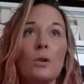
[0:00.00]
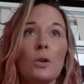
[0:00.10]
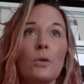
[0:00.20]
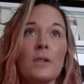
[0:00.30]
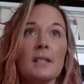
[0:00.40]

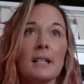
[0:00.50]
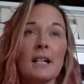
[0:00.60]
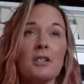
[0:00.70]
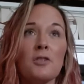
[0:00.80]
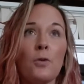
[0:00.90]
who this
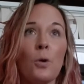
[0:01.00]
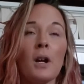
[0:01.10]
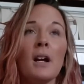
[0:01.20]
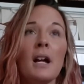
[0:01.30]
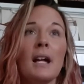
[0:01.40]
lands
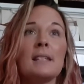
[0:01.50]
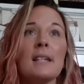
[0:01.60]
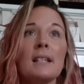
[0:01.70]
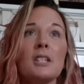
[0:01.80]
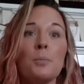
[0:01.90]
for, it's
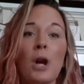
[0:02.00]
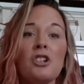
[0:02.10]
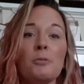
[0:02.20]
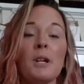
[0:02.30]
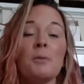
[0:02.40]
like this
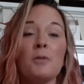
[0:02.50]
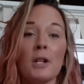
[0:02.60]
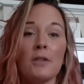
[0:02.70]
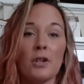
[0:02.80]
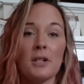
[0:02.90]
project becomes
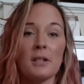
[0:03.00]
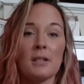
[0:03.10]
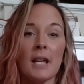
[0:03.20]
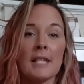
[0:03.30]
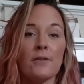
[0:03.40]
very, very
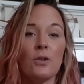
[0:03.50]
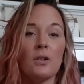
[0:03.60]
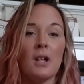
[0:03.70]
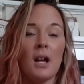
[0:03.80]
successful,